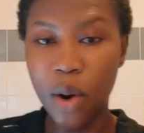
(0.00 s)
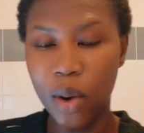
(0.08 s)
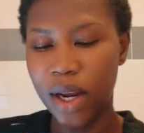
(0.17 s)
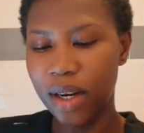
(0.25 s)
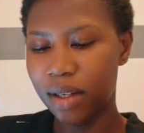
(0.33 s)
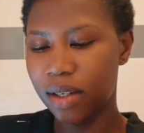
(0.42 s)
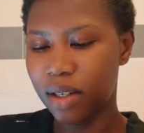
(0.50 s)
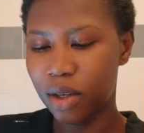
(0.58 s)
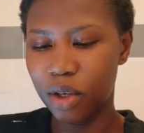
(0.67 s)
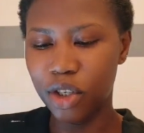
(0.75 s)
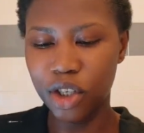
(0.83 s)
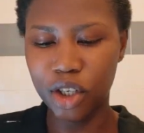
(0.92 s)
oil. So
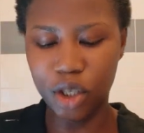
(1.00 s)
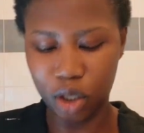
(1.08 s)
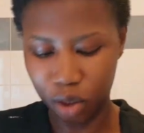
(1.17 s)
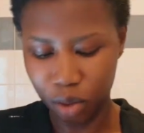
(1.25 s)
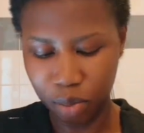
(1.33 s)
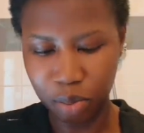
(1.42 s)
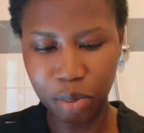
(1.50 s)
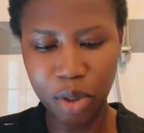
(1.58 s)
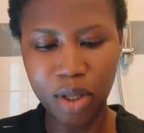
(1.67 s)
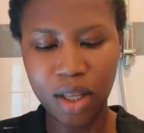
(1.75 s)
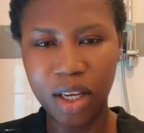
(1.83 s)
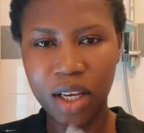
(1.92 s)
you just
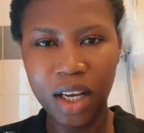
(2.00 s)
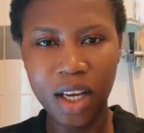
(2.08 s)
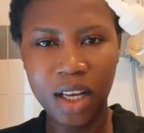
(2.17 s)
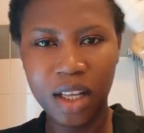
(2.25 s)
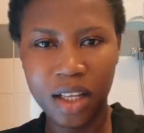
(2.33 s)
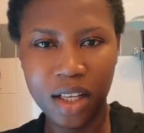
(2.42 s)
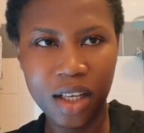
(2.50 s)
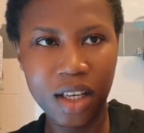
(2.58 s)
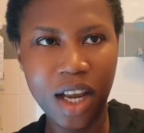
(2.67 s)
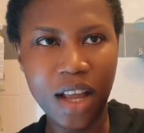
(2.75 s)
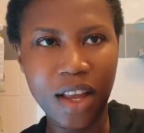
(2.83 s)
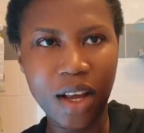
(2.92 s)
put,
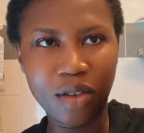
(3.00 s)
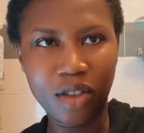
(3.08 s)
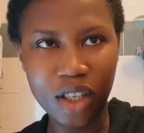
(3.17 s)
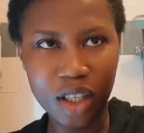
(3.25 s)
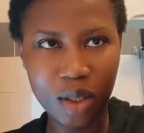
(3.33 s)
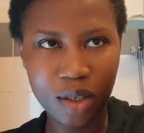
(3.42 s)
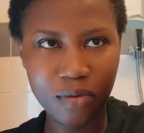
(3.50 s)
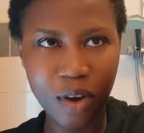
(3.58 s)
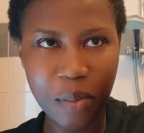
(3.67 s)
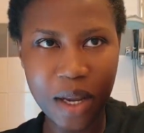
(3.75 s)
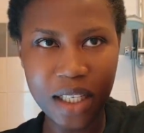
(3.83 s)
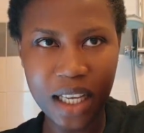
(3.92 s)
and then just for
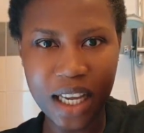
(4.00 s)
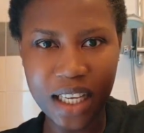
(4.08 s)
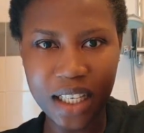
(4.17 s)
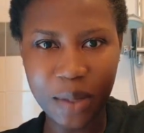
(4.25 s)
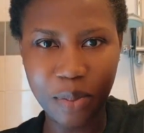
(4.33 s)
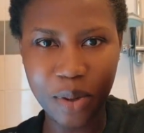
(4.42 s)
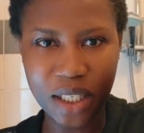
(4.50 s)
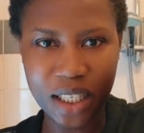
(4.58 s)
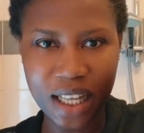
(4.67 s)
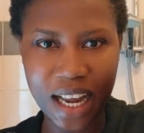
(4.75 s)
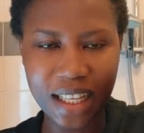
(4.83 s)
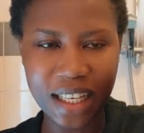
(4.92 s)
me it's easy, press it
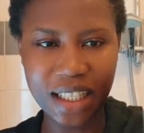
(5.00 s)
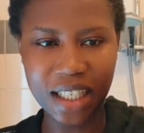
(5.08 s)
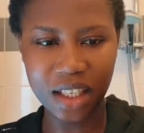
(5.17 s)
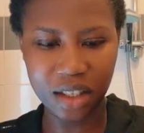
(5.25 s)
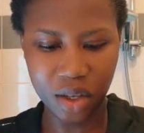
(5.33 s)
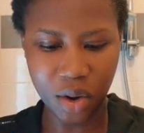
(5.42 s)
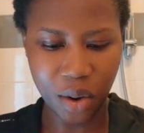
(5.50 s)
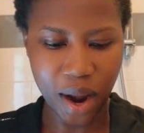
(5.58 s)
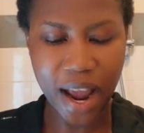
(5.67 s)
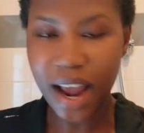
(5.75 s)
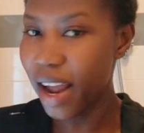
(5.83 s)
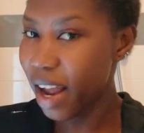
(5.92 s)
like this into your
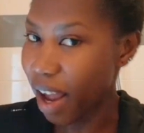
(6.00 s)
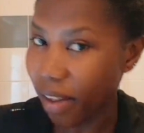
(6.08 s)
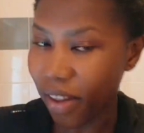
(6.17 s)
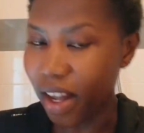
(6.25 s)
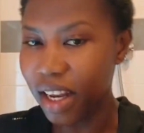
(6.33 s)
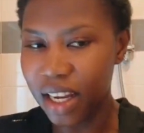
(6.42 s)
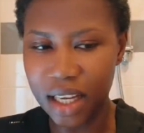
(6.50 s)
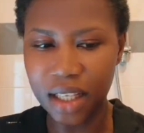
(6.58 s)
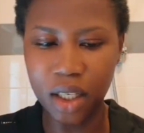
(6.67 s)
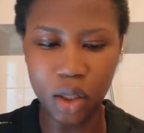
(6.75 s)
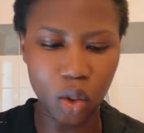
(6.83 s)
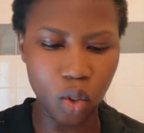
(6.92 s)
hair, and then
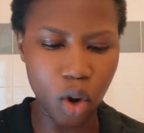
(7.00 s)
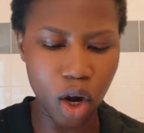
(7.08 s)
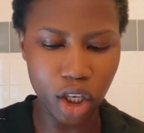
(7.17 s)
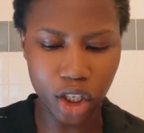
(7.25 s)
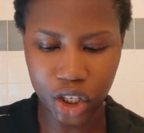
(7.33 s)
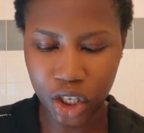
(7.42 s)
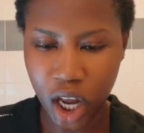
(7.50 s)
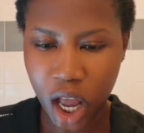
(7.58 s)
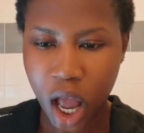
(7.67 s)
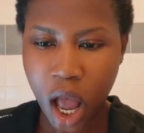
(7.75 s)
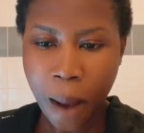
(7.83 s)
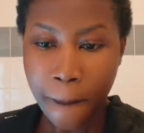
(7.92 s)
easy to wash.
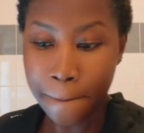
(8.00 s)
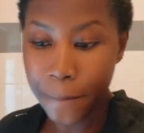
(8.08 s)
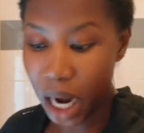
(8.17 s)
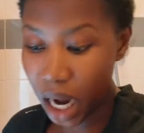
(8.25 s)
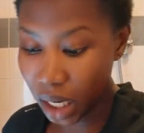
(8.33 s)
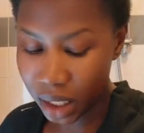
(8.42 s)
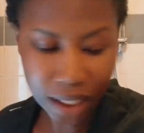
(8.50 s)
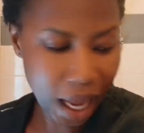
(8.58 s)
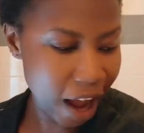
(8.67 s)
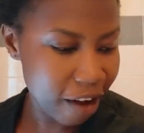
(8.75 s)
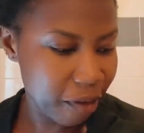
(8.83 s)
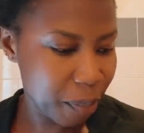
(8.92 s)
But
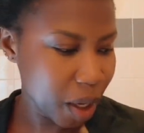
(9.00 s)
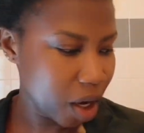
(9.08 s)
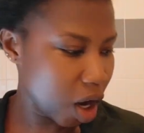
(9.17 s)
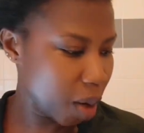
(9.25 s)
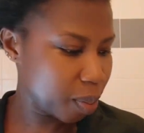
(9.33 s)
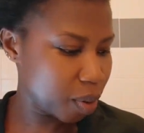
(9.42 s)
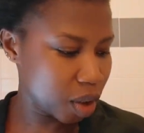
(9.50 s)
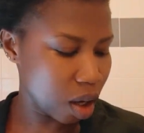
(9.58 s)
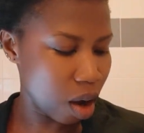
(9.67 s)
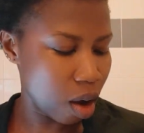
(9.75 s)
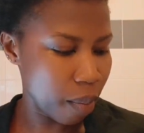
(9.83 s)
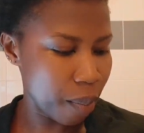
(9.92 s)
I've picked up
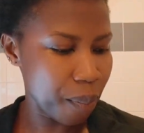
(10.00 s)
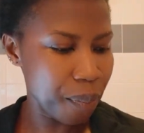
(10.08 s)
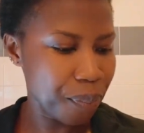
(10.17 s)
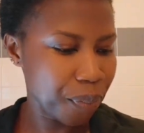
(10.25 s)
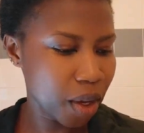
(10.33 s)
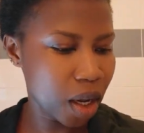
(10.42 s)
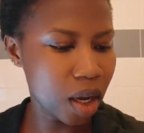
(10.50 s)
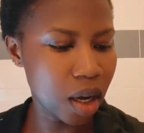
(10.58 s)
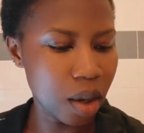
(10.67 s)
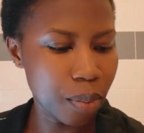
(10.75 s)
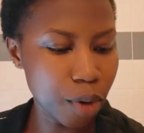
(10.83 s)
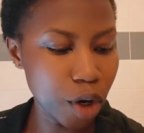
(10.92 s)
some
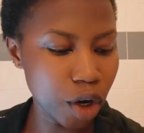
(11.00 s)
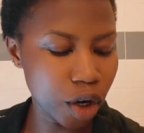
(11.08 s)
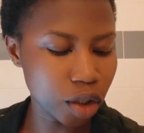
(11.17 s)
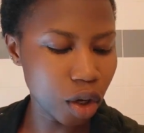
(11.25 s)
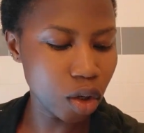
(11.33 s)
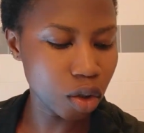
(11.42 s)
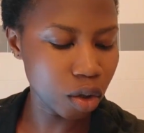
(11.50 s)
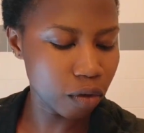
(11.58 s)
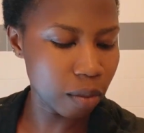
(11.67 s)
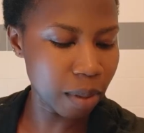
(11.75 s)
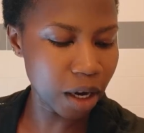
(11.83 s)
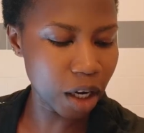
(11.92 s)
products also
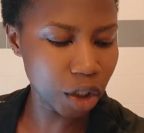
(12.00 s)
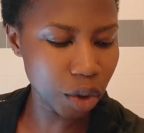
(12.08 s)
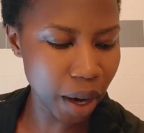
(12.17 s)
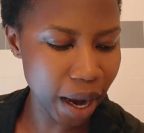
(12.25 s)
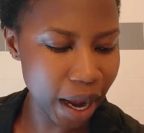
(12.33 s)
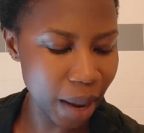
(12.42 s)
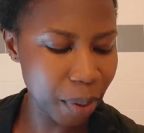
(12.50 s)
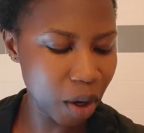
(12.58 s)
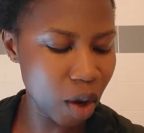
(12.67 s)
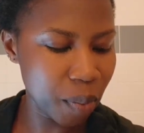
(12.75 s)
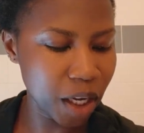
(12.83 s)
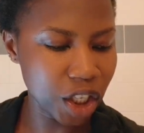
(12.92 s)
for my natural hair. I pick
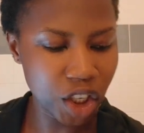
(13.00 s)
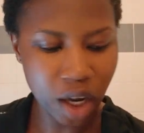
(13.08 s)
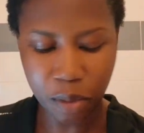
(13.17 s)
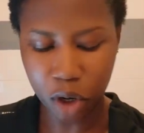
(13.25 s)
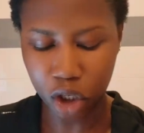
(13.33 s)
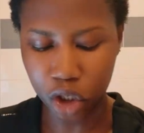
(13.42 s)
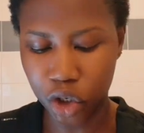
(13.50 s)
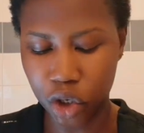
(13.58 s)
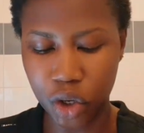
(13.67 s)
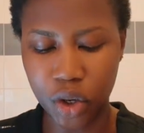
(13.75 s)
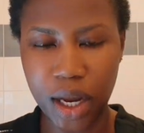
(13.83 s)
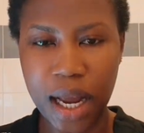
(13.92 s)
up the Shea
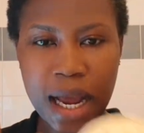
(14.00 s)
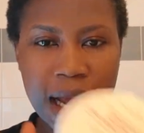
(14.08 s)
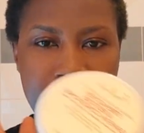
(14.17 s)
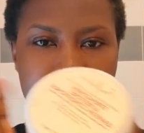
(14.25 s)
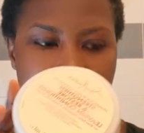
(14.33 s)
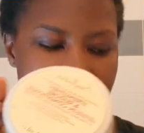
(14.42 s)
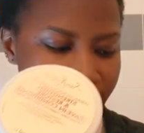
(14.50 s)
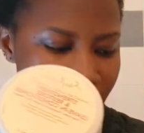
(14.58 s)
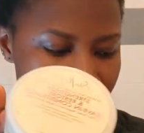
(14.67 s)
Moisture leave-in